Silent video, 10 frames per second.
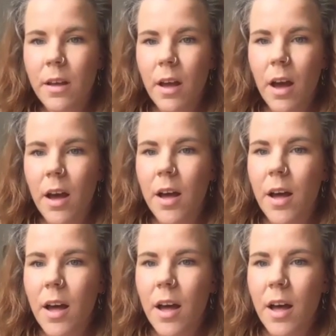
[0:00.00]

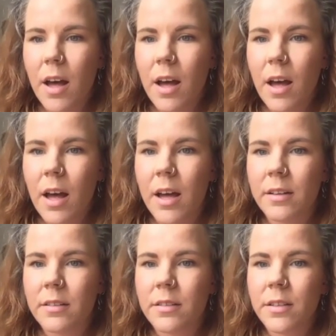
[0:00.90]
Uh,
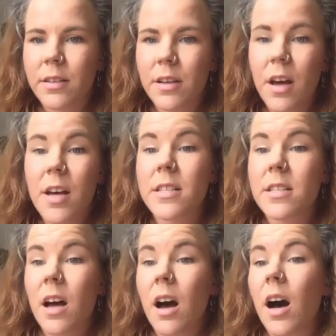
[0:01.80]
And Gaz
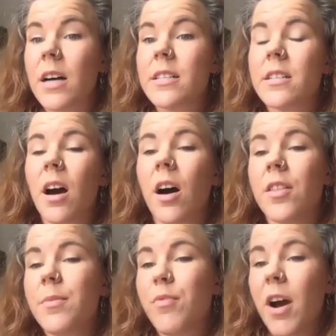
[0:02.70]
asked, are
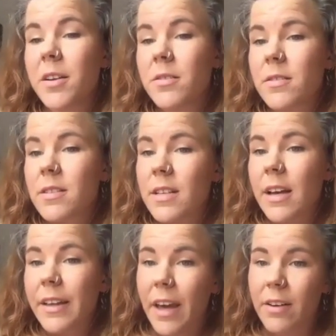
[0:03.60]
the bridles
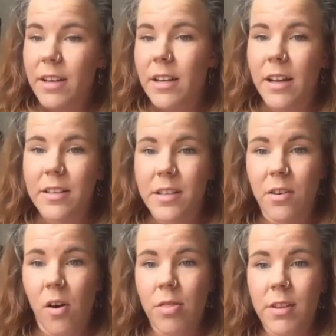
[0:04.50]
calculated
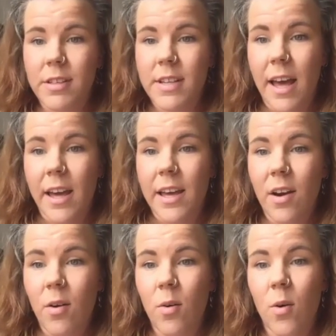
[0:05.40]
on the
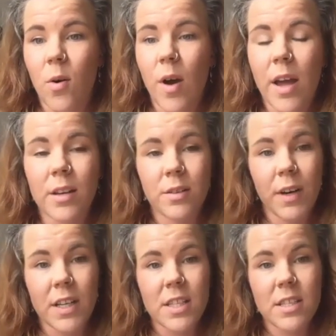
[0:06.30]
day or in
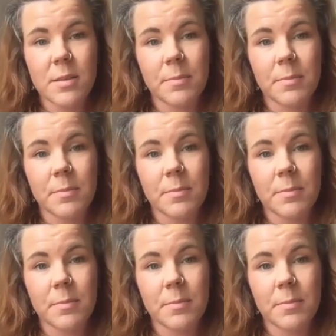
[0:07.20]
advance?